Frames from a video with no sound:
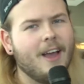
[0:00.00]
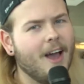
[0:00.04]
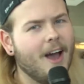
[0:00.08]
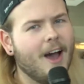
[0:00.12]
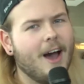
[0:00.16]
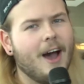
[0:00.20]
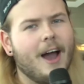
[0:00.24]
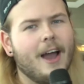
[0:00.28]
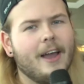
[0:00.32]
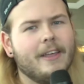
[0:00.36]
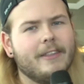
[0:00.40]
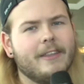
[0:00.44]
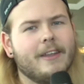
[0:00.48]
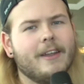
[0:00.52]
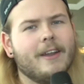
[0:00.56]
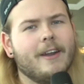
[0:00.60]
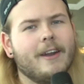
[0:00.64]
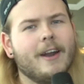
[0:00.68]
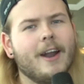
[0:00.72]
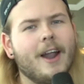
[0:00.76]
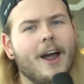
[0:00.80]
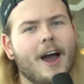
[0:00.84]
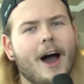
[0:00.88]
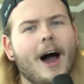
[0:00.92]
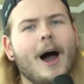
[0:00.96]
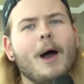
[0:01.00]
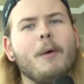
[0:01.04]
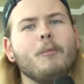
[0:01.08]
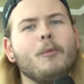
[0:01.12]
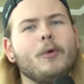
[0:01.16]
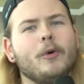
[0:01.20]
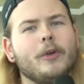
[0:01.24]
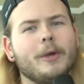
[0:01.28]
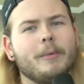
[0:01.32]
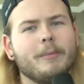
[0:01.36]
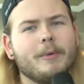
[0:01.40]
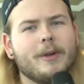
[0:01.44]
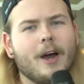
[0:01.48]
Hi there, I'm
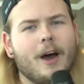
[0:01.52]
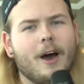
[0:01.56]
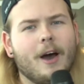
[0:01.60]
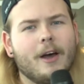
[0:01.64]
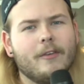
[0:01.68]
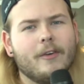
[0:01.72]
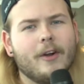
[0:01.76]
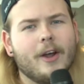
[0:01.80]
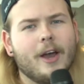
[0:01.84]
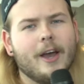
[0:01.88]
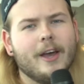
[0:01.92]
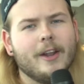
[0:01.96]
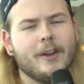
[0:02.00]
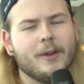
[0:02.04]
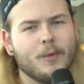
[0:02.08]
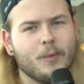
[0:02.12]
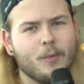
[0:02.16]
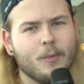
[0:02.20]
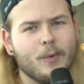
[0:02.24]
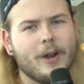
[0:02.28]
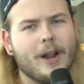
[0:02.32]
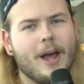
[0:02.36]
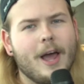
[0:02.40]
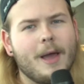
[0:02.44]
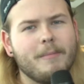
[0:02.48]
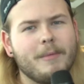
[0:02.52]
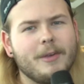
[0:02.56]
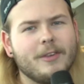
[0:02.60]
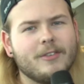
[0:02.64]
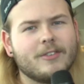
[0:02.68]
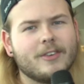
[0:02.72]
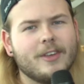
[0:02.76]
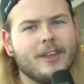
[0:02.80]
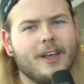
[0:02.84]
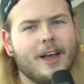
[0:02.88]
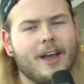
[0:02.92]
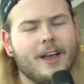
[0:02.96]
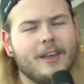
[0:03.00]
William Konrad. When I miss
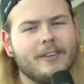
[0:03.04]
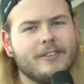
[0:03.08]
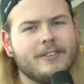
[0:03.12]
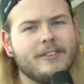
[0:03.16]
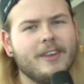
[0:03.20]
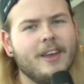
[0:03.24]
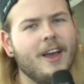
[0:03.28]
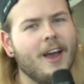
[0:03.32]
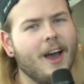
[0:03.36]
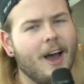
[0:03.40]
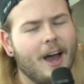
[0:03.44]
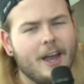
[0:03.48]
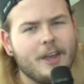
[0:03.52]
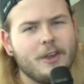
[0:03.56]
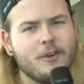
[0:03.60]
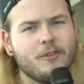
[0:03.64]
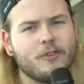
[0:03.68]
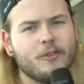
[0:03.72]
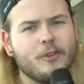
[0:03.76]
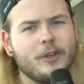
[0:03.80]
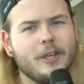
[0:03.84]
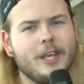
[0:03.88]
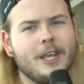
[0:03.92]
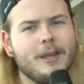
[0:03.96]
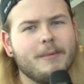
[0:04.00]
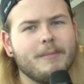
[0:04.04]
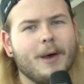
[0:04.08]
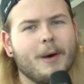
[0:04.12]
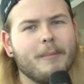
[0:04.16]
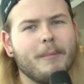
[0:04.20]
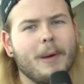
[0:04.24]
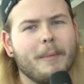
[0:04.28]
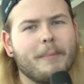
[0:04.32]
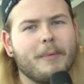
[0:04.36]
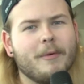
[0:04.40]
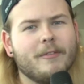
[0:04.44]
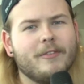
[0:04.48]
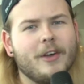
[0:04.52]
class, I usually email
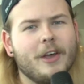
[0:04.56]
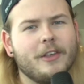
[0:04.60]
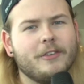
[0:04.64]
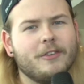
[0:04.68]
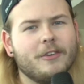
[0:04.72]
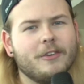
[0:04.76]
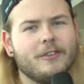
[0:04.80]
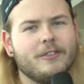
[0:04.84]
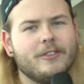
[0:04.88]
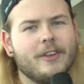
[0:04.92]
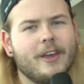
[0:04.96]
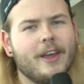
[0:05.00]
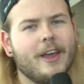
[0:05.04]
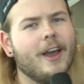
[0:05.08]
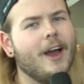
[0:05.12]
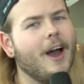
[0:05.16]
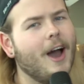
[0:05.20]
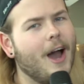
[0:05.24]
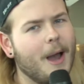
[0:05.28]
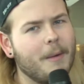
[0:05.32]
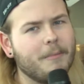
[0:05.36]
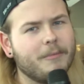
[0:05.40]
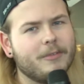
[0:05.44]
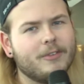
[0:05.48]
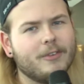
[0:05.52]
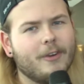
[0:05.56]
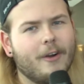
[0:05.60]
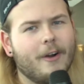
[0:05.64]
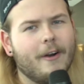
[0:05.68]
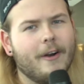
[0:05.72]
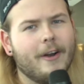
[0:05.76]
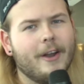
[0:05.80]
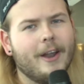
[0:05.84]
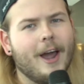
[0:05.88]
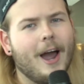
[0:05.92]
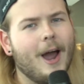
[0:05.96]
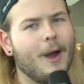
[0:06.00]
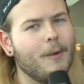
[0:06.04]
my professor and say, I'm
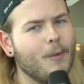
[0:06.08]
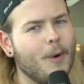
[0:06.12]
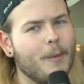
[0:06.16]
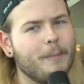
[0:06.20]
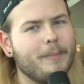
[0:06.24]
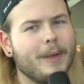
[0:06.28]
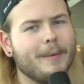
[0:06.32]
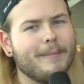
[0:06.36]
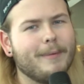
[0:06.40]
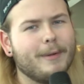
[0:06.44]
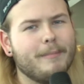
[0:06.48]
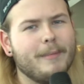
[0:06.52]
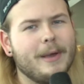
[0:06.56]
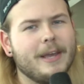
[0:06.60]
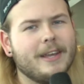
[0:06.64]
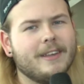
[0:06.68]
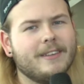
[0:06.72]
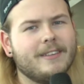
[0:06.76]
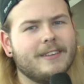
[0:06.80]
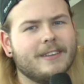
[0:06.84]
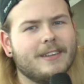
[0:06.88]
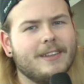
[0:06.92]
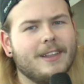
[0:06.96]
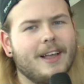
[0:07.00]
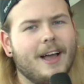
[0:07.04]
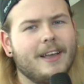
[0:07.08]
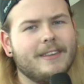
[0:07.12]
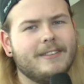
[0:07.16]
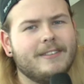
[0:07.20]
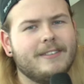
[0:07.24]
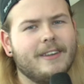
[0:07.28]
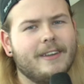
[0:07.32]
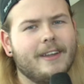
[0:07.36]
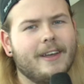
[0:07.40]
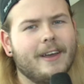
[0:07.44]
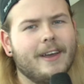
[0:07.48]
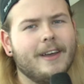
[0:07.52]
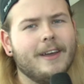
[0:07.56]
sorry, I won't be able to make it to class
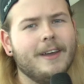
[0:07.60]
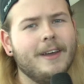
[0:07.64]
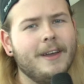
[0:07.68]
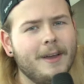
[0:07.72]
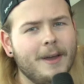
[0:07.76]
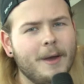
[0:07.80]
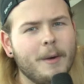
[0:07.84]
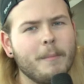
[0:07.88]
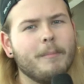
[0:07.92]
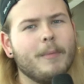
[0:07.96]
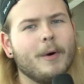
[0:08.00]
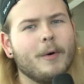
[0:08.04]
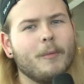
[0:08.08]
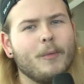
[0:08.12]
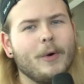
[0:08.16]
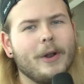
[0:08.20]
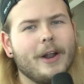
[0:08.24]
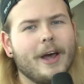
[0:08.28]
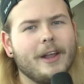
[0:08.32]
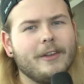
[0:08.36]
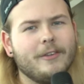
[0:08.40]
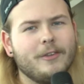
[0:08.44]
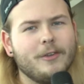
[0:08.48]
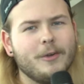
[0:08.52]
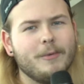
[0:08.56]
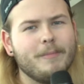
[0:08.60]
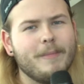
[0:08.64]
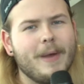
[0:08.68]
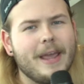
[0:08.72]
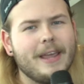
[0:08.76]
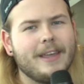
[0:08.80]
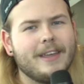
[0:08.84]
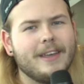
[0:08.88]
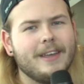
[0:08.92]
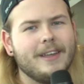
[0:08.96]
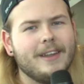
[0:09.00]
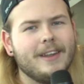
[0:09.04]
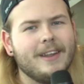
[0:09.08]
today. But when I do
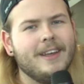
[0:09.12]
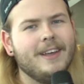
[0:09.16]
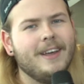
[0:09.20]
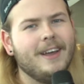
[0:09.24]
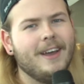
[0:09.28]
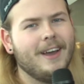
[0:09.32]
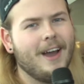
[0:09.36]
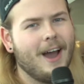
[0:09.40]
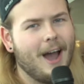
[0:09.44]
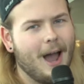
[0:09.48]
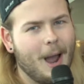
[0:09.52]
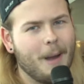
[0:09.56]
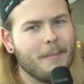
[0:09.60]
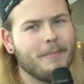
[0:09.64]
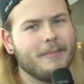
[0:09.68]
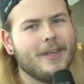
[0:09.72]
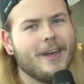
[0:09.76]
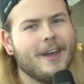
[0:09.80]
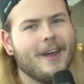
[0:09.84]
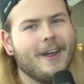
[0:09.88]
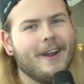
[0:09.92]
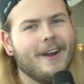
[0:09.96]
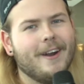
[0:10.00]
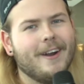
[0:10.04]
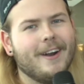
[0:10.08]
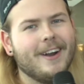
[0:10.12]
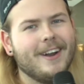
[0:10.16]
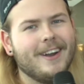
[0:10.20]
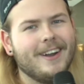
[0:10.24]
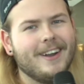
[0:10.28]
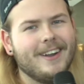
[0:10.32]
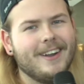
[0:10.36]
make it, I'm there.